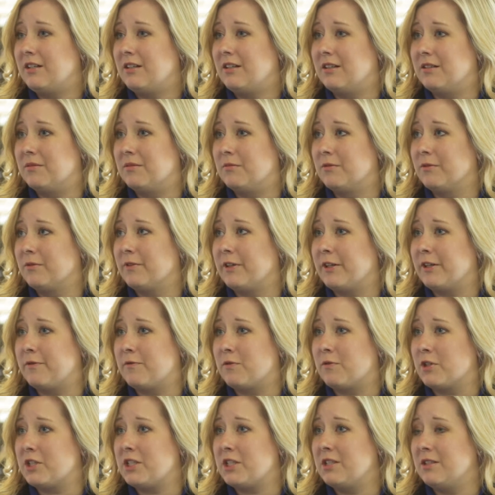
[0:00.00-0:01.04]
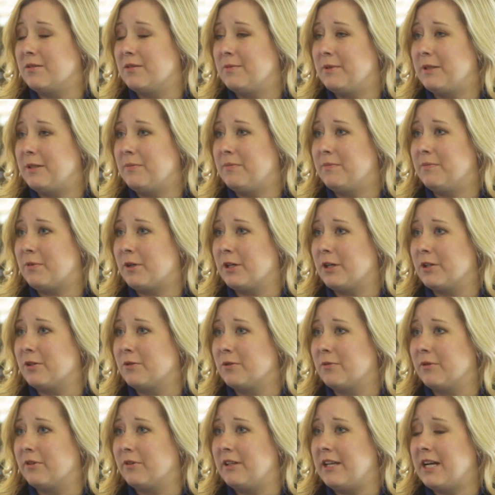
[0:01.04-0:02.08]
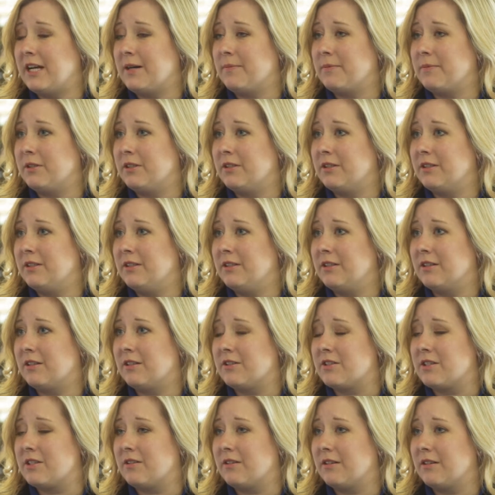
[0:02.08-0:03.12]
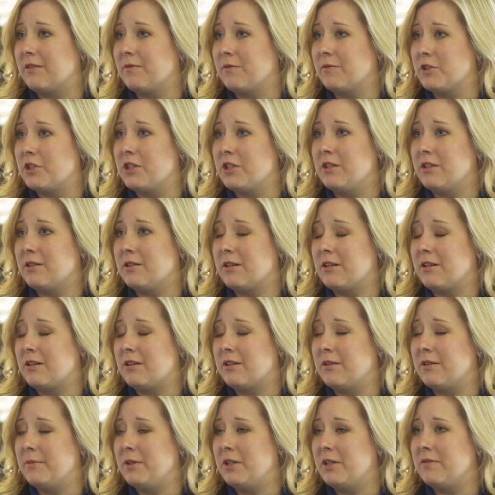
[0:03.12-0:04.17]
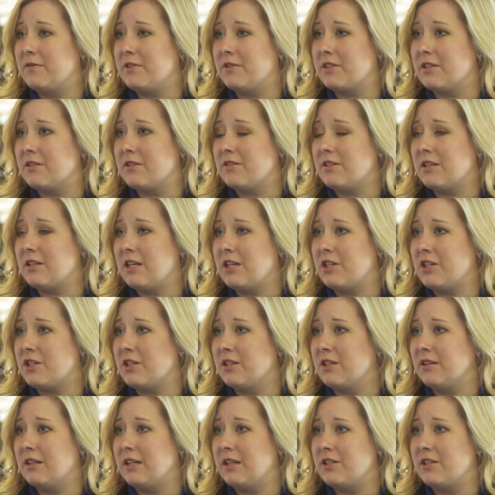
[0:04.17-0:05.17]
We're very fortunate to be partnered with NAPA, and then also like the Virginia Automotive Association.